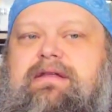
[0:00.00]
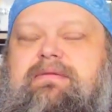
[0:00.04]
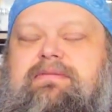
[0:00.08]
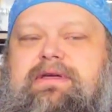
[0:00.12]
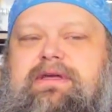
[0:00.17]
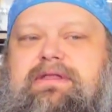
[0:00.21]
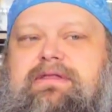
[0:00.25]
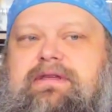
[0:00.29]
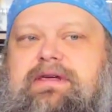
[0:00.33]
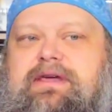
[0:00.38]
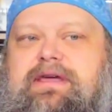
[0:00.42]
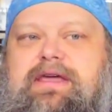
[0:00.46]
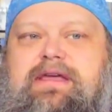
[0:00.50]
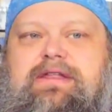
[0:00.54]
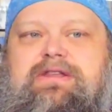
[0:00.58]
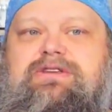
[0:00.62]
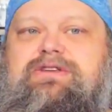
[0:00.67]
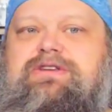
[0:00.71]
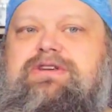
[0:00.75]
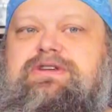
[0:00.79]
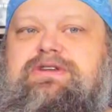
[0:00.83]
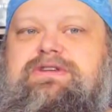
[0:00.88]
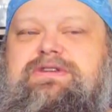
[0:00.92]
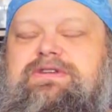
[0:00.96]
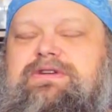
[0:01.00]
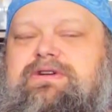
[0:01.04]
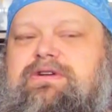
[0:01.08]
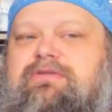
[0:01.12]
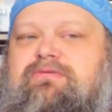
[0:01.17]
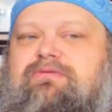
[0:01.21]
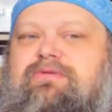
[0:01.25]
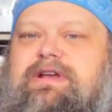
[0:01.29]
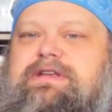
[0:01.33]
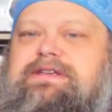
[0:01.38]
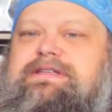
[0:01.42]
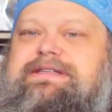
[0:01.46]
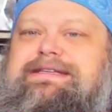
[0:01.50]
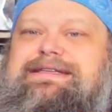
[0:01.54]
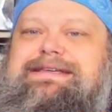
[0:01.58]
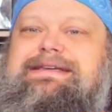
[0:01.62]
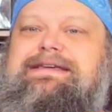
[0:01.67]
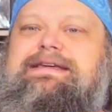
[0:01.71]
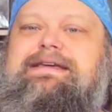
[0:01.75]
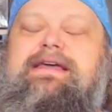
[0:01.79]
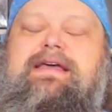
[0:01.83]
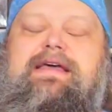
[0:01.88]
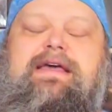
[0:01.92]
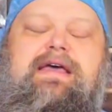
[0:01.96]
I mean, the hinges are
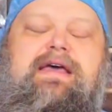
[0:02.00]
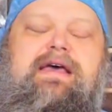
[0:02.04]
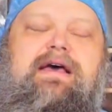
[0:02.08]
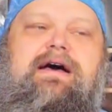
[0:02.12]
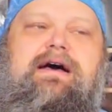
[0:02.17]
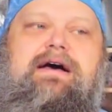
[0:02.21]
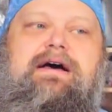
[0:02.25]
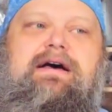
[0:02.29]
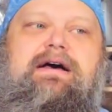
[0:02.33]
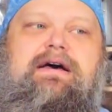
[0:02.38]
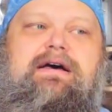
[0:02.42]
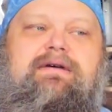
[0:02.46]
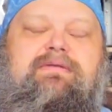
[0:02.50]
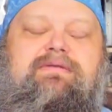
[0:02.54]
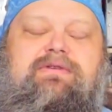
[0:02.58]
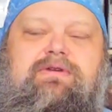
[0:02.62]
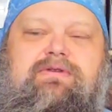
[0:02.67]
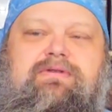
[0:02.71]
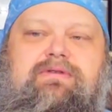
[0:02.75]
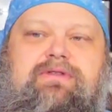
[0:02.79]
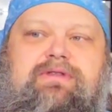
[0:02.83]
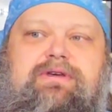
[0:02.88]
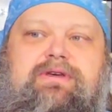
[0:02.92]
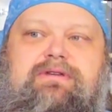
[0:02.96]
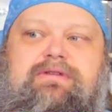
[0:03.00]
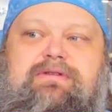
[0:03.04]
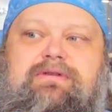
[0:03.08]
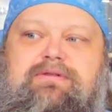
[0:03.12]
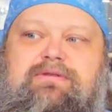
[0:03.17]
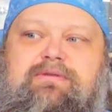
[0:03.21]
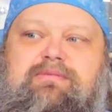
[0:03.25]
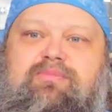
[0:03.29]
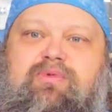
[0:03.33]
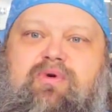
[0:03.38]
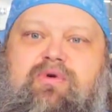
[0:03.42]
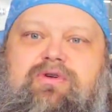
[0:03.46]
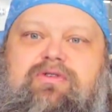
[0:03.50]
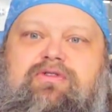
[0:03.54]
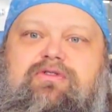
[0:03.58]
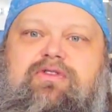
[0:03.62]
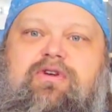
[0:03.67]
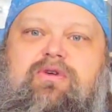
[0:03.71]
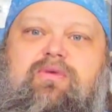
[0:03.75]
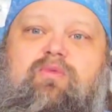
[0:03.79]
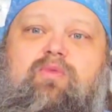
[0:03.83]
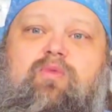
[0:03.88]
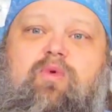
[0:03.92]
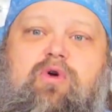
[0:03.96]
rusty, the boards
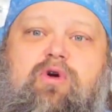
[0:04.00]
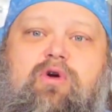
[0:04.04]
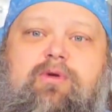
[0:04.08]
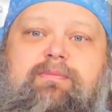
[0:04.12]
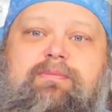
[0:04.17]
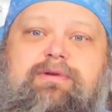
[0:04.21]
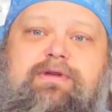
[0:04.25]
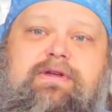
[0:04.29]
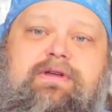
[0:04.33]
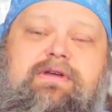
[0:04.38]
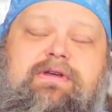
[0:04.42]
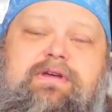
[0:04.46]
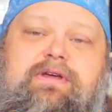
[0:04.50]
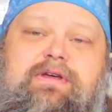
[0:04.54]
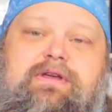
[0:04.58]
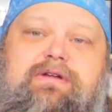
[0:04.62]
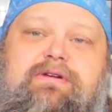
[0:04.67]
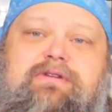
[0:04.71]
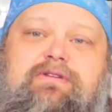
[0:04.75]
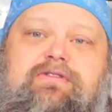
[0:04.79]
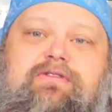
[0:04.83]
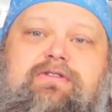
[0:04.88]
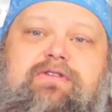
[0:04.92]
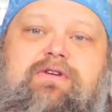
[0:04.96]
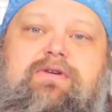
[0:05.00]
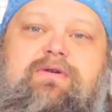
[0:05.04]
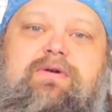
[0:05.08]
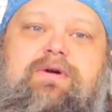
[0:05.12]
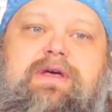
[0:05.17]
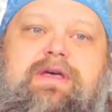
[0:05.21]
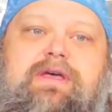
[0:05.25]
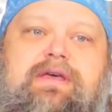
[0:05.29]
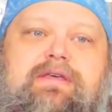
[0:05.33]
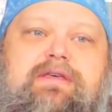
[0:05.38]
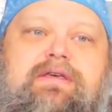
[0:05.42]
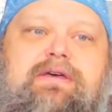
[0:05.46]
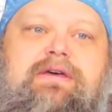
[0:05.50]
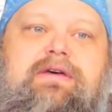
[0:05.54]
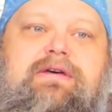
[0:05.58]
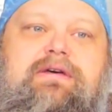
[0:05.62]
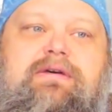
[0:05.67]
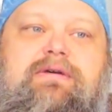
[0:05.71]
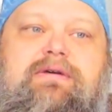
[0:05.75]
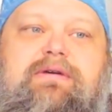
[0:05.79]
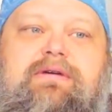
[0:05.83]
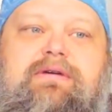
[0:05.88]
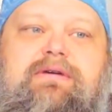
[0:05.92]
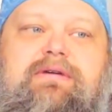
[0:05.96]
are warped, so
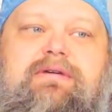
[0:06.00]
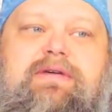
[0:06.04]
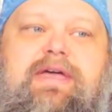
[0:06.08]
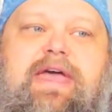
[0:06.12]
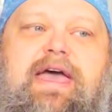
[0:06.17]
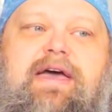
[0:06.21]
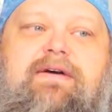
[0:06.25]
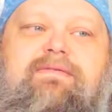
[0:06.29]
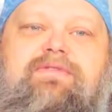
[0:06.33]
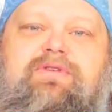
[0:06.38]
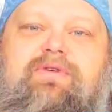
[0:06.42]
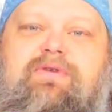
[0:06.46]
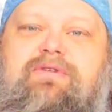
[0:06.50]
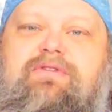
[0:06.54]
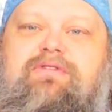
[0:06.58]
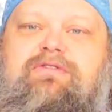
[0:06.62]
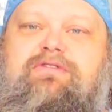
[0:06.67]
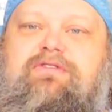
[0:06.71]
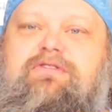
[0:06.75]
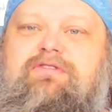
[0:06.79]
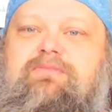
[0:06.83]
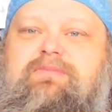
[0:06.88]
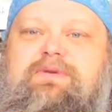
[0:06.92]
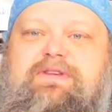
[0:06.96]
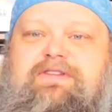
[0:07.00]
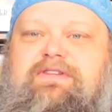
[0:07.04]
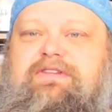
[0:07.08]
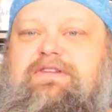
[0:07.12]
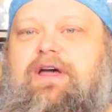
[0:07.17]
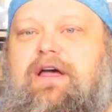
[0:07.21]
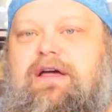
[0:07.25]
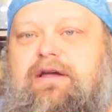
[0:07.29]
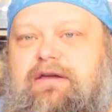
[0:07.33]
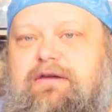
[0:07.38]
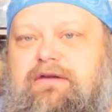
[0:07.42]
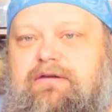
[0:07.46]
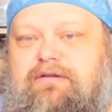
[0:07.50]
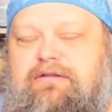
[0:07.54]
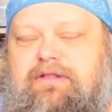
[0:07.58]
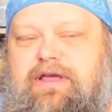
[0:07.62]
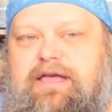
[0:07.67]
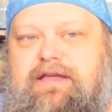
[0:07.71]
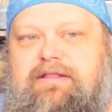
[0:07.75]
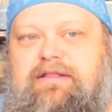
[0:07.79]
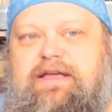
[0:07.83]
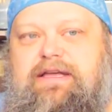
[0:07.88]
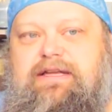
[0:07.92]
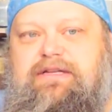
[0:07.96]
have doors just be stuck,
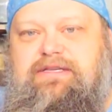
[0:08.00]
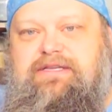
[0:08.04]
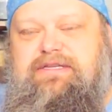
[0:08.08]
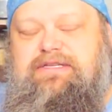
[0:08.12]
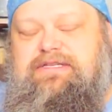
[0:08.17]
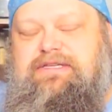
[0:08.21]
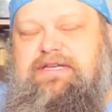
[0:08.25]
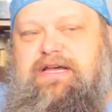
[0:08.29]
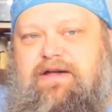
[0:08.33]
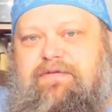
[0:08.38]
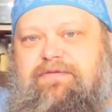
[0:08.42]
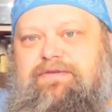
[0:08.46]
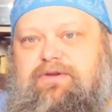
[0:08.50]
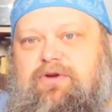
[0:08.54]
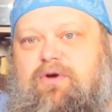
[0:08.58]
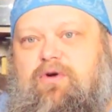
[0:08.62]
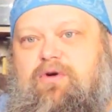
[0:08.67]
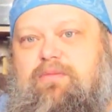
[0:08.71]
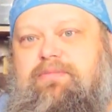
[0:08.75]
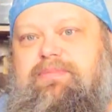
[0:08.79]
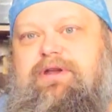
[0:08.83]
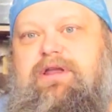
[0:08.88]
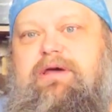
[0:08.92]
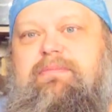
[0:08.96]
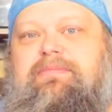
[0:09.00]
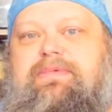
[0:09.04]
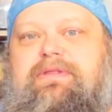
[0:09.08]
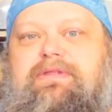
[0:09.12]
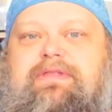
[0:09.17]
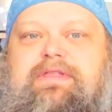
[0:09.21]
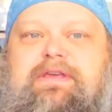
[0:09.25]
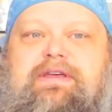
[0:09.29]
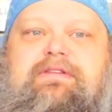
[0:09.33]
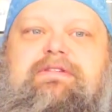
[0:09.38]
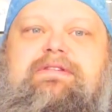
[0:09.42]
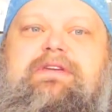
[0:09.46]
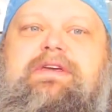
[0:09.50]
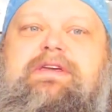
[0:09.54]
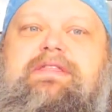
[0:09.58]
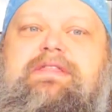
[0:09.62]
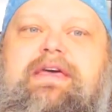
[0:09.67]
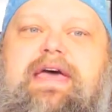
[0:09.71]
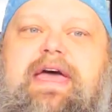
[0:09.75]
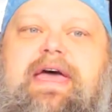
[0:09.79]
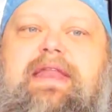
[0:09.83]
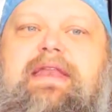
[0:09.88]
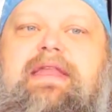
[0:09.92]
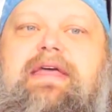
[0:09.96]
like just tough to open up and things like
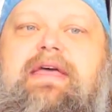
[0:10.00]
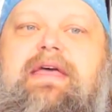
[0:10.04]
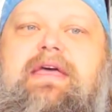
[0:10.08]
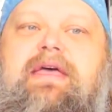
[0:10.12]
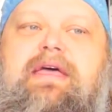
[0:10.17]
that.